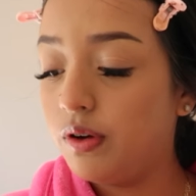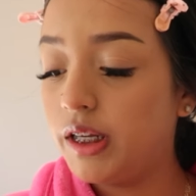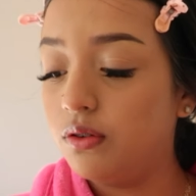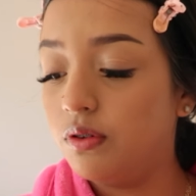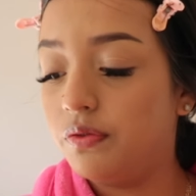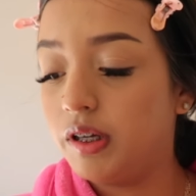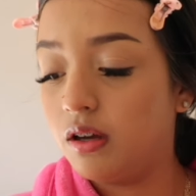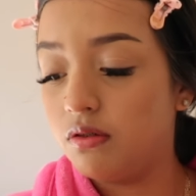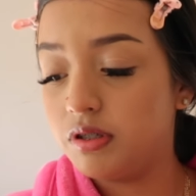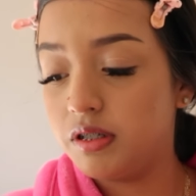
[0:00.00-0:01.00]
do I do if he
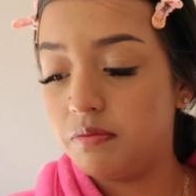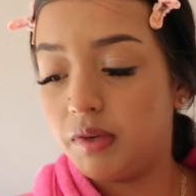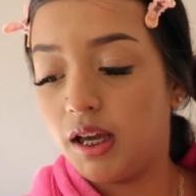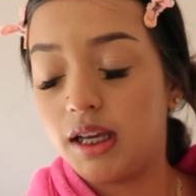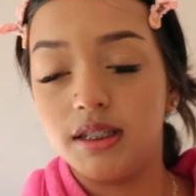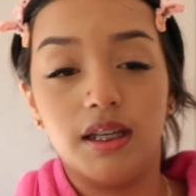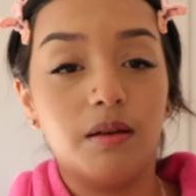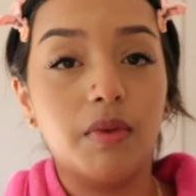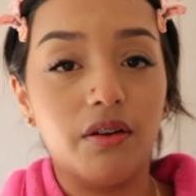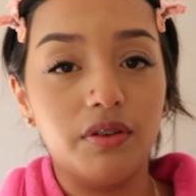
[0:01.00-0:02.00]
ghosts me? I see
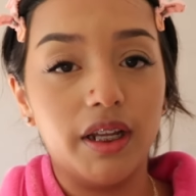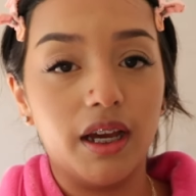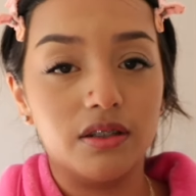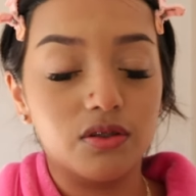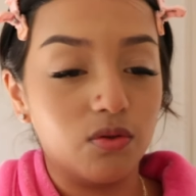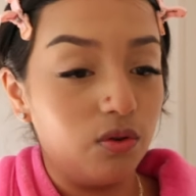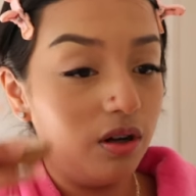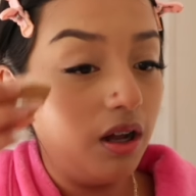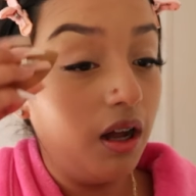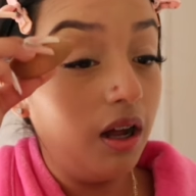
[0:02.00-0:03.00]
him every day at school.
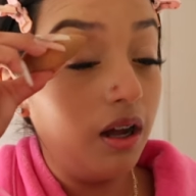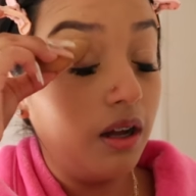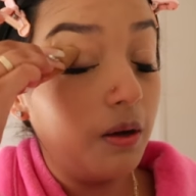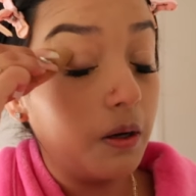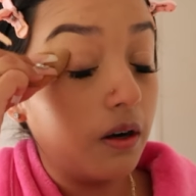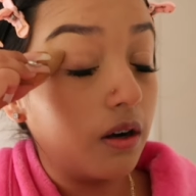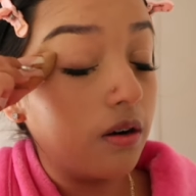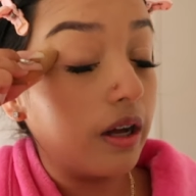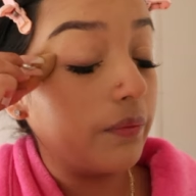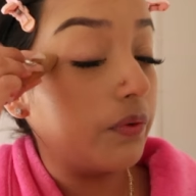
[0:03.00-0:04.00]

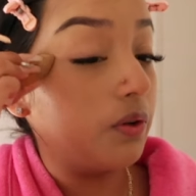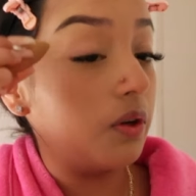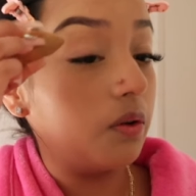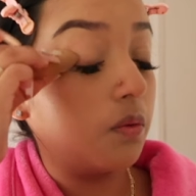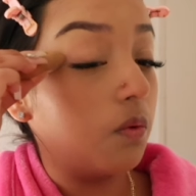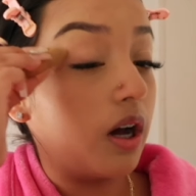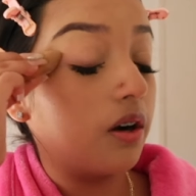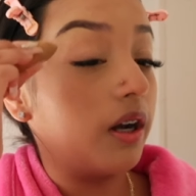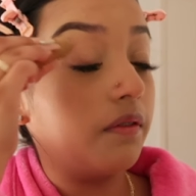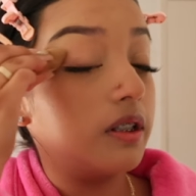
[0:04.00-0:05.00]
Girl, I feel you. Well, I
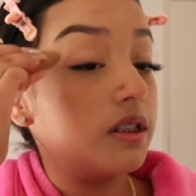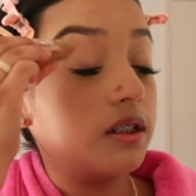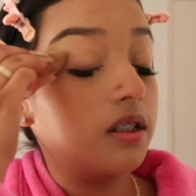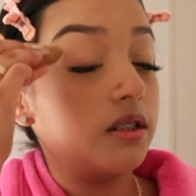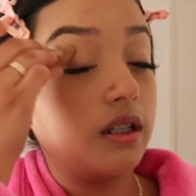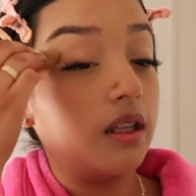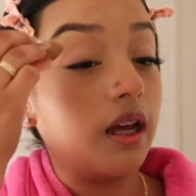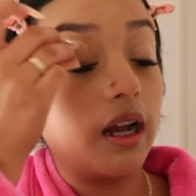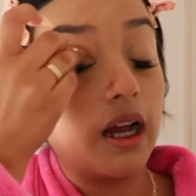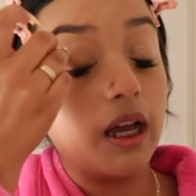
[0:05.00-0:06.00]
don't even see
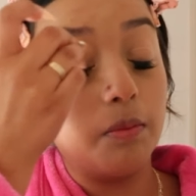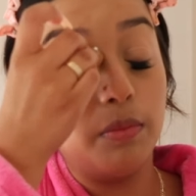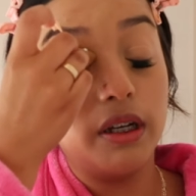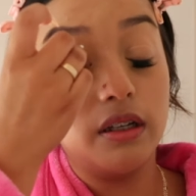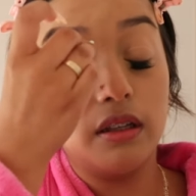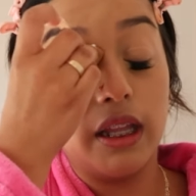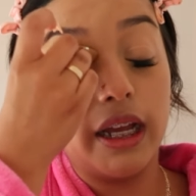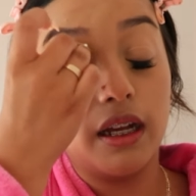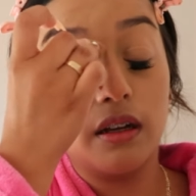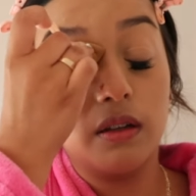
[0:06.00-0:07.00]
that guy, but
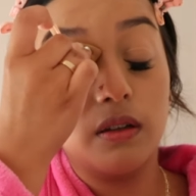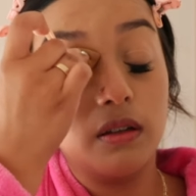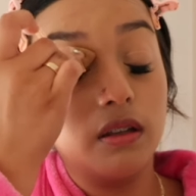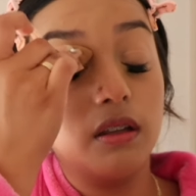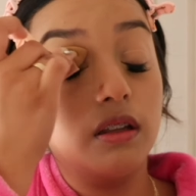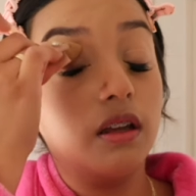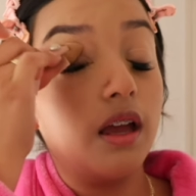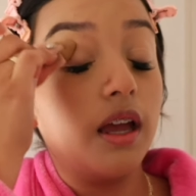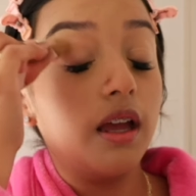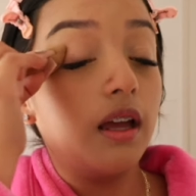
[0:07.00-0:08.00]
like,
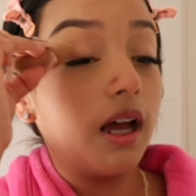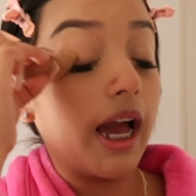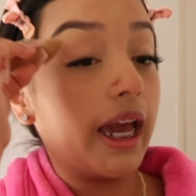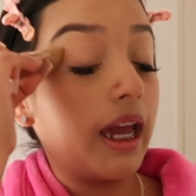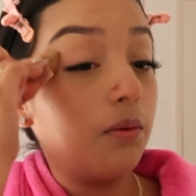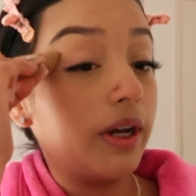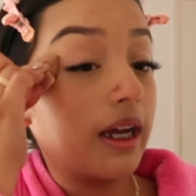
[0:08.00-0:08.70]
I hate when